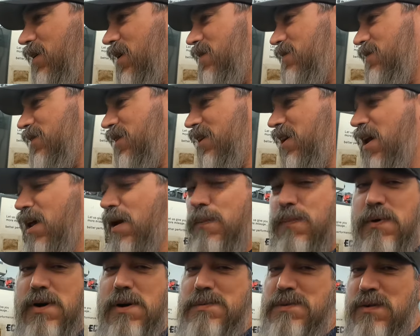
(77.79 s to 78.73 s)
got everything kind
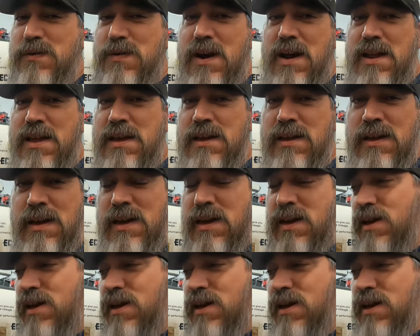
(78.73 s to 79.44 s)
of prepped and ready.